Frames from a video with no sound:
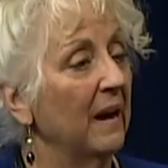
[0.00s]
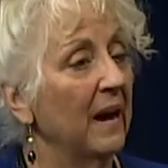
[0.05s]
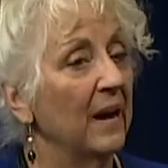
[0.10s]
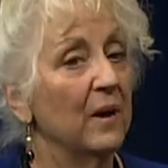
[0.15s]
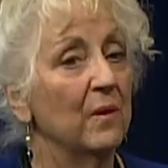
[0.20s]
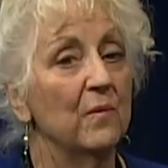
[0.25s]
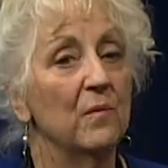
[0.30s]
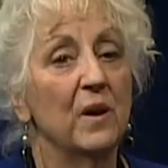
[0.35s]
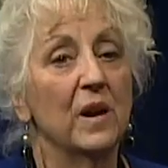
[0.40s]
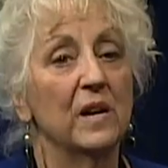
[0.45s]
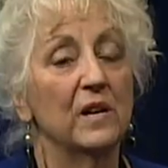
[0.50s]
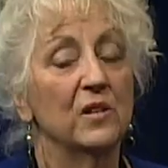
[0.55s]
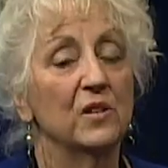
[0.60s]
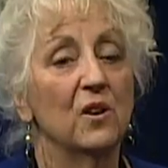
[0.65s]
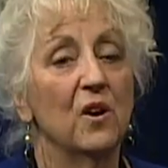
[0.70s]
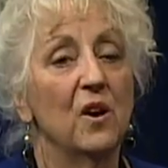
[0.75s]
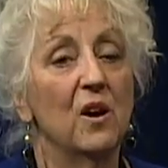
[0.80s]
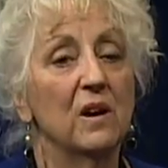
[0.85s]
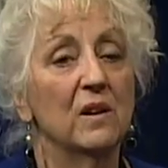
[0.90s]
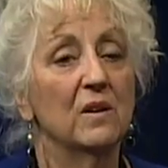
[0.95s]
I don't want to
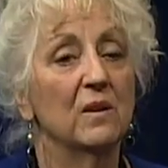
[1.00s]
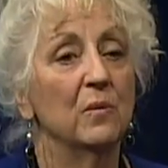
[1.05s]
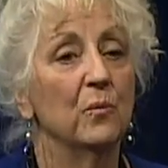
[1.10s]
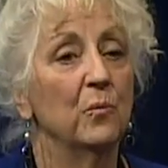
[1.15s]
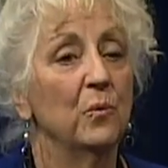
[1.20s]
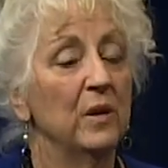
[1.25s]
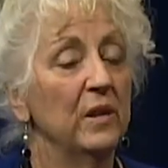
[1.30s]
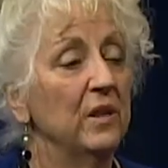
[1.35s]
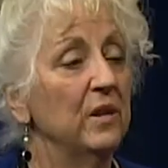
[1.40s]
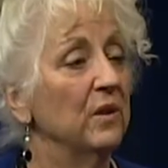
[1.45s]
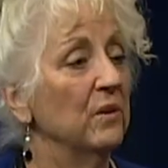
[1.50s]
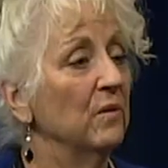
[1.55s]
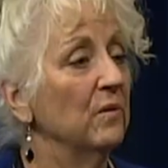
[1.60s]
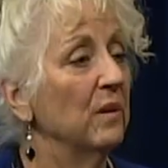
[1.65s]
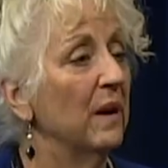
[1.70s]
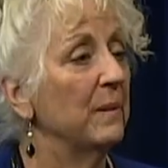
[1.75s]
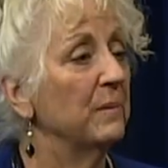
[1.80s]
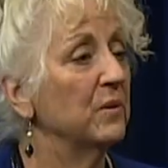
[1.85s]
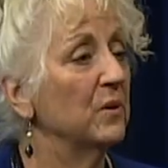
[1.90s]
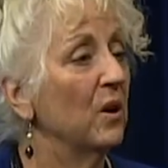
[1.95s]
talk with you.
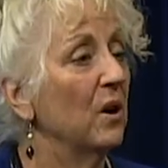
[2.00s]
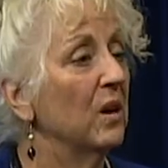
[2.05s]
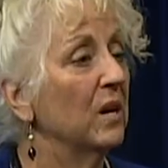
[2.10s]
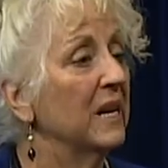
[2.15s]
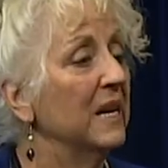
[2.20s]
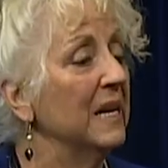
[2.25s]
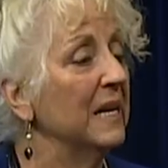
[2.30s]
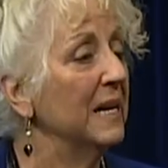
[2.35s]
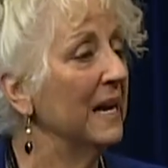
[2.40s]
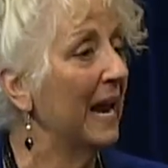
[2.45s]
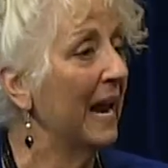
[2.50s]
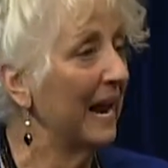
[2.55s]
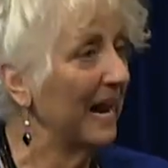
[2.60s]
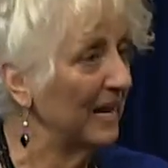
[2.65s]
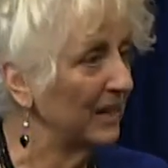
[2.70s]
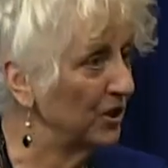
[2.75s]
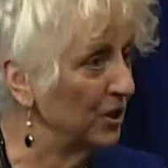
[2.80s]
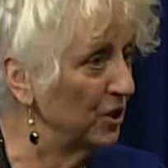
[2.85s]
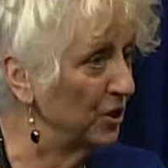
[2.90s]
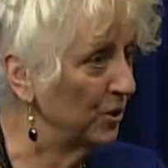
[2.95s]
I'm talking
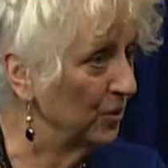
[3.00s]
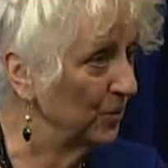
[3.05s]
at you.